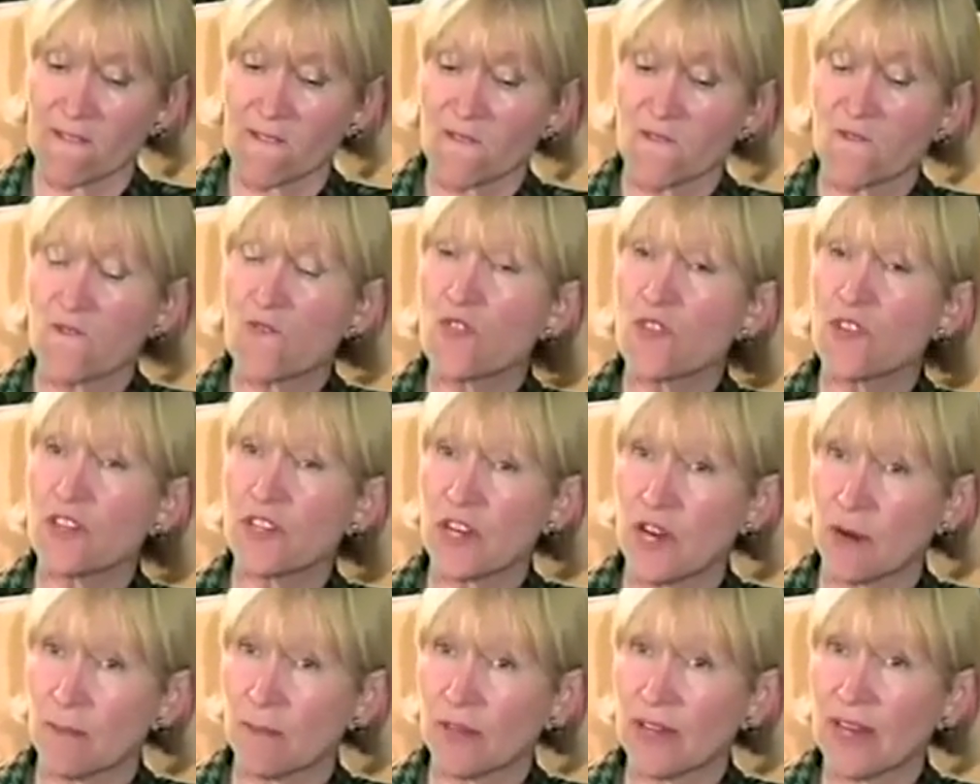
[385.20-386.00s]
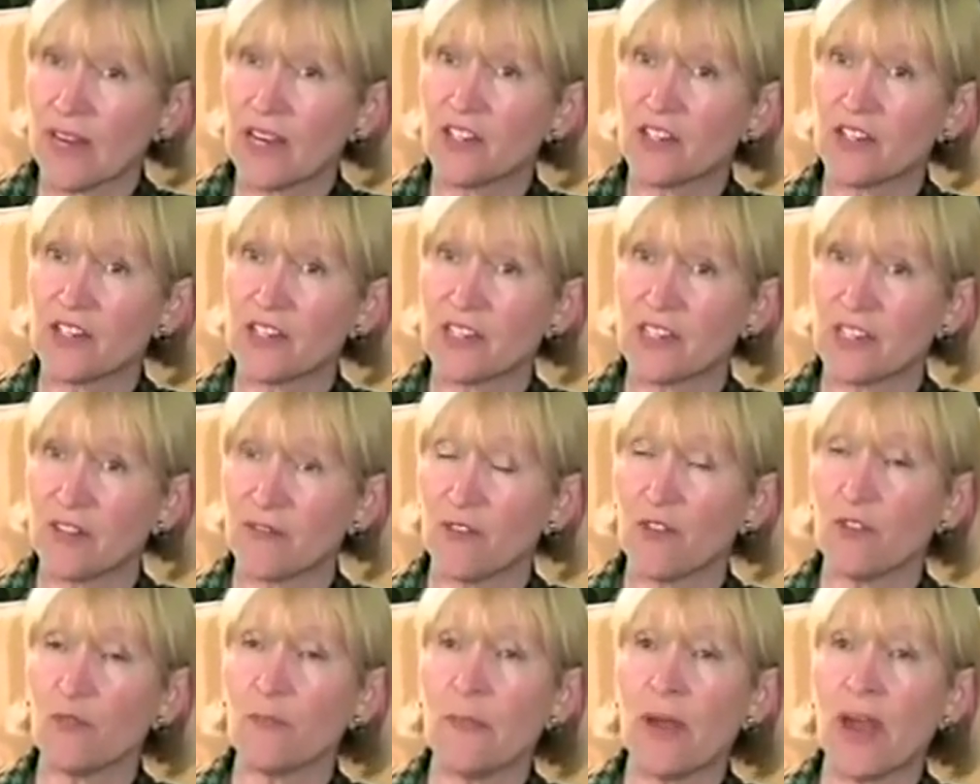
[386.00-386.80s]
For the double agents. If
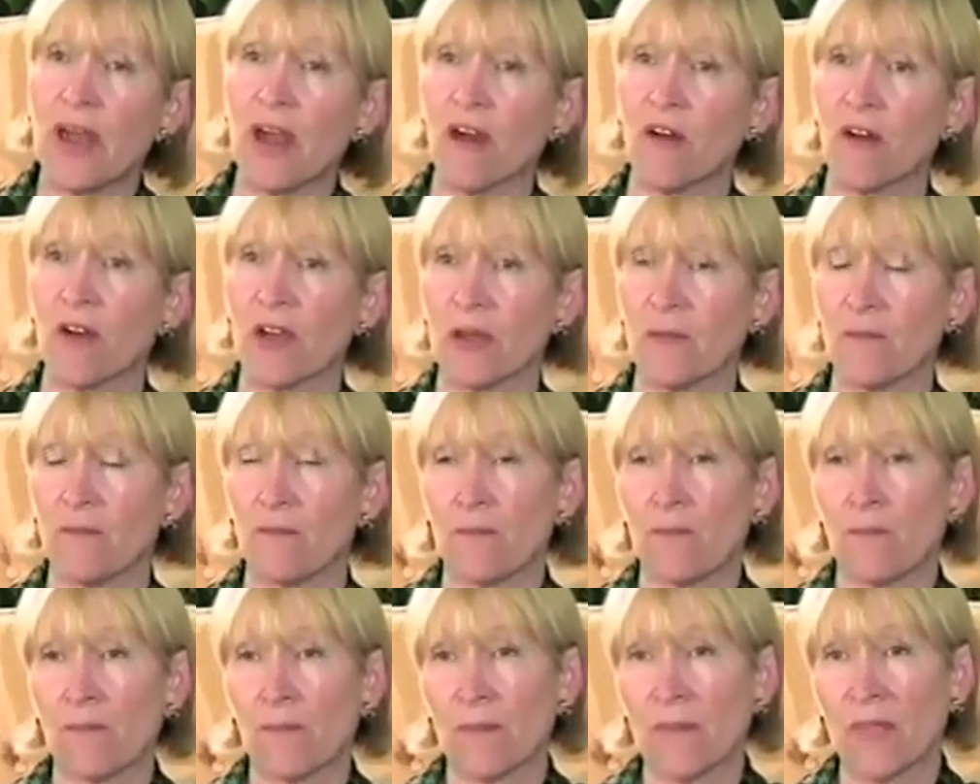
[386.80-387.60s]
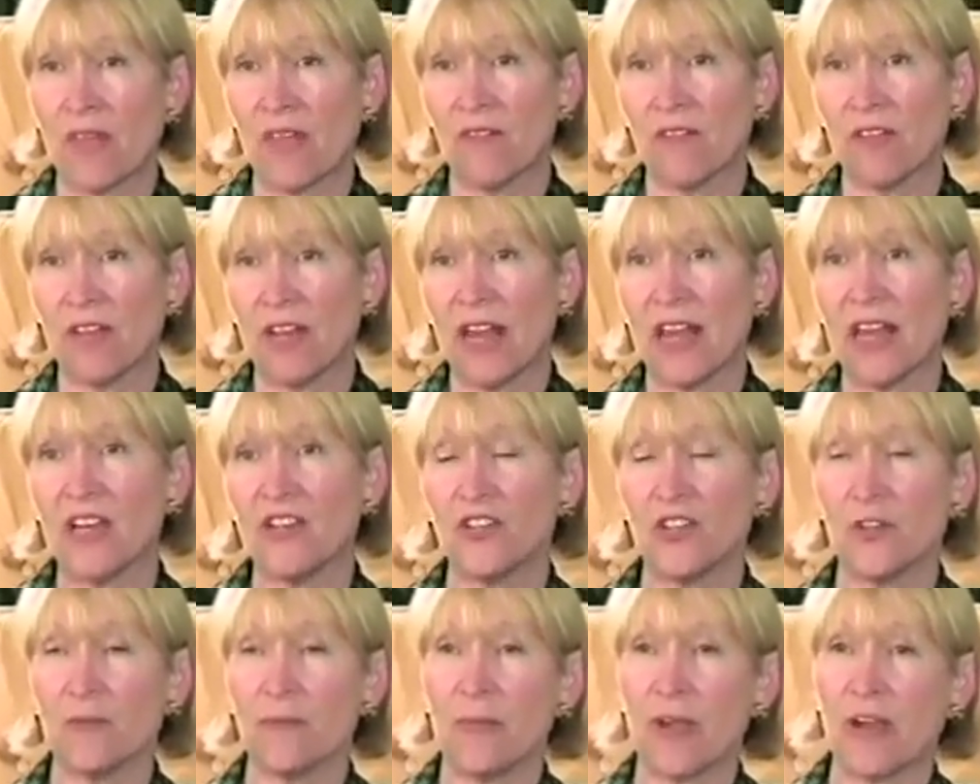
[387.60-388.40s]
an
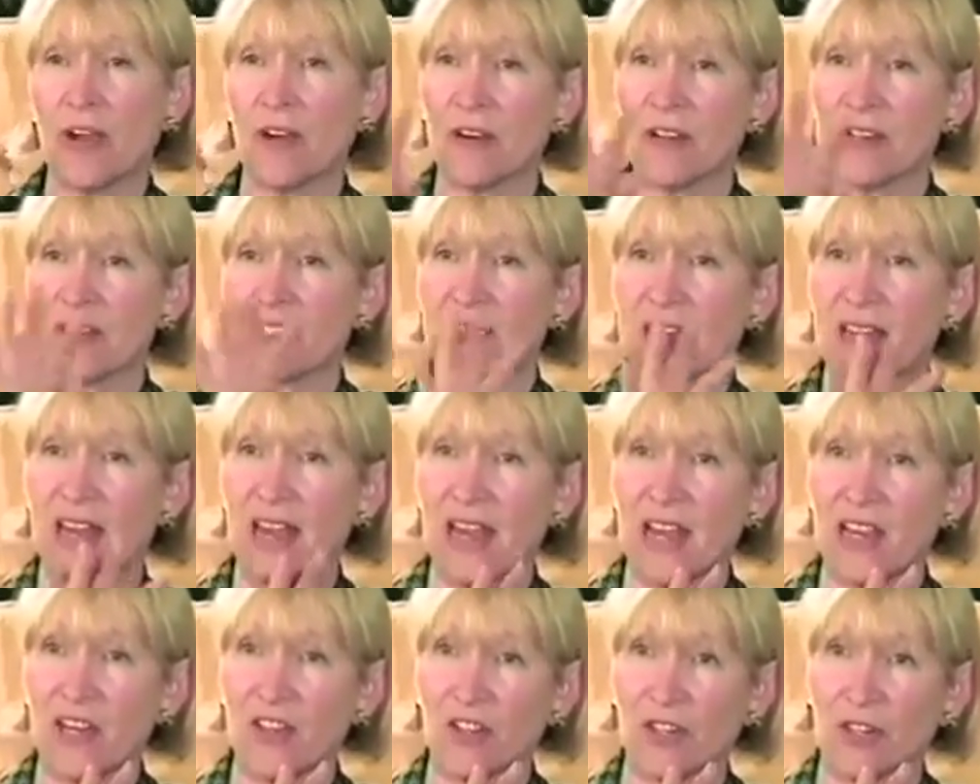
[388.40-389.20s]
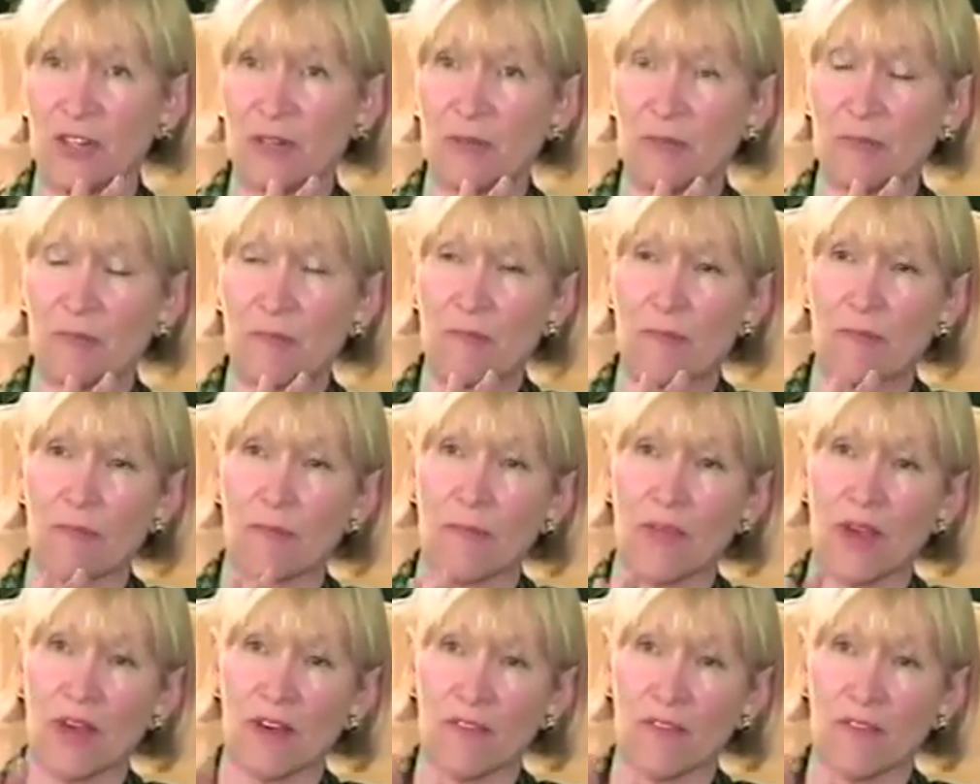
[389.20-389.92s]
agent marries an agent of